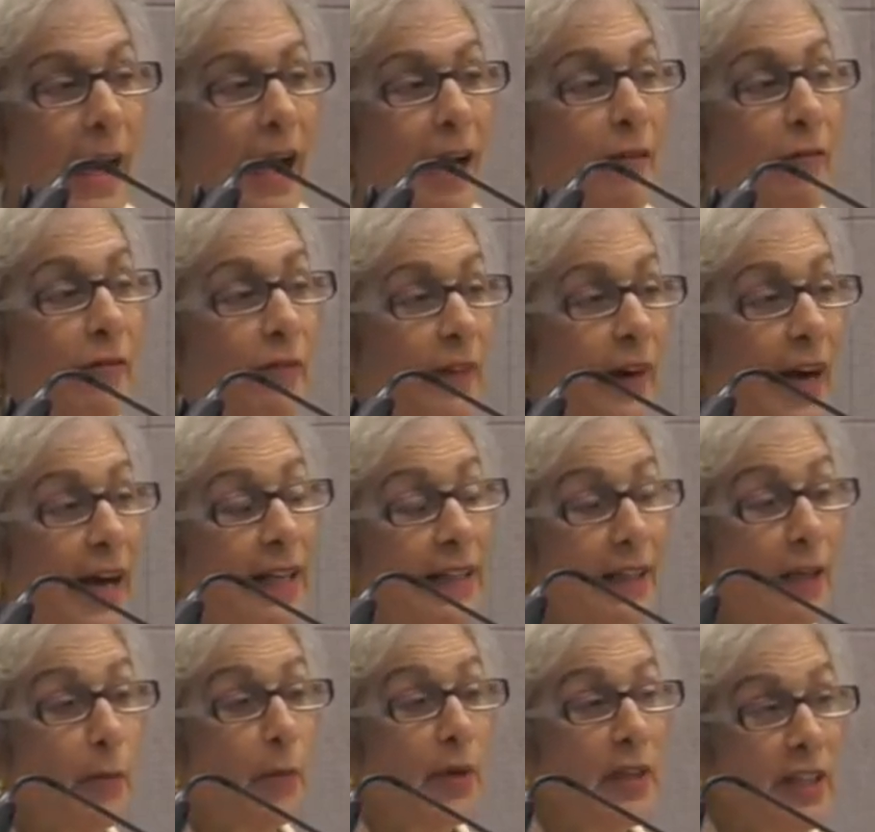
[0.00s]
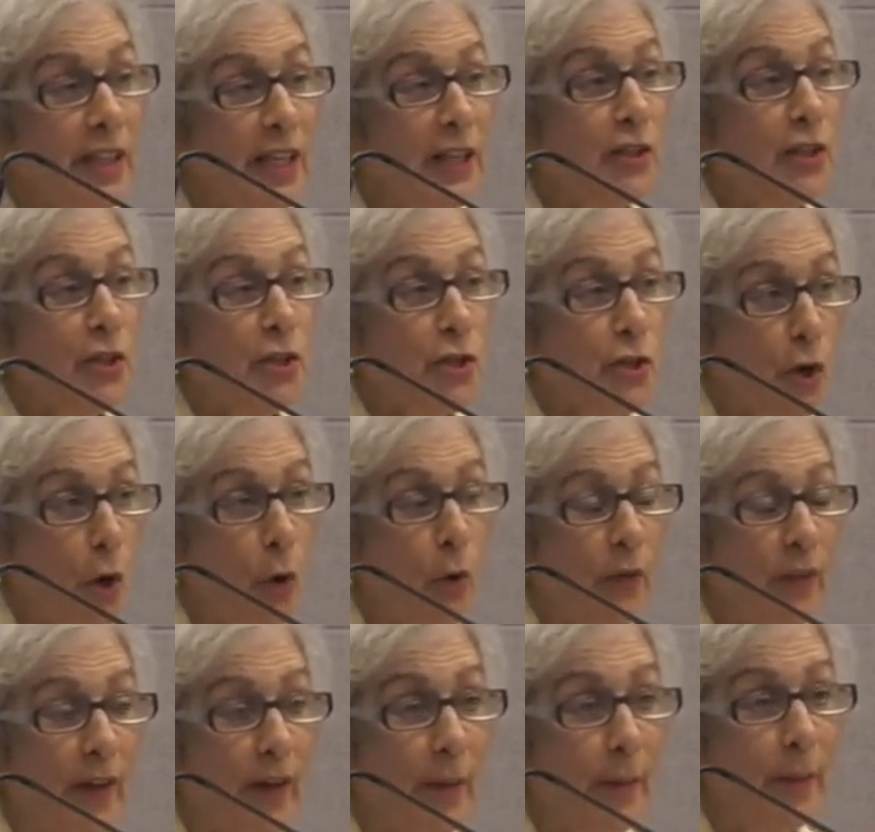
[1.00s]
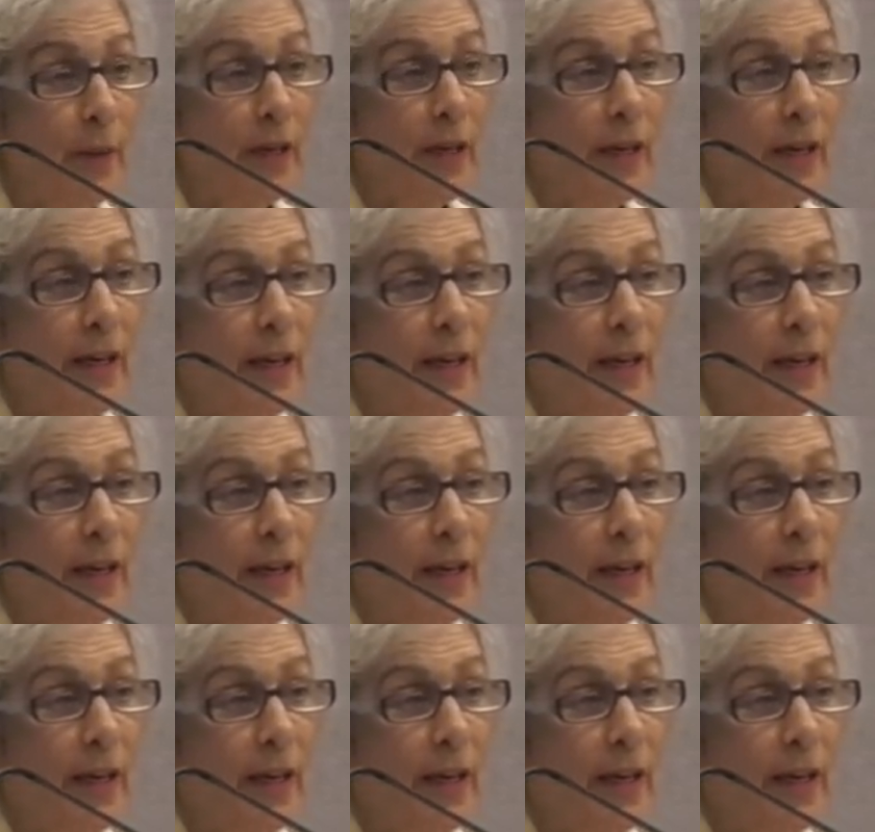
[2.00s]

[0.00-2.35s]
And finally, we need to show them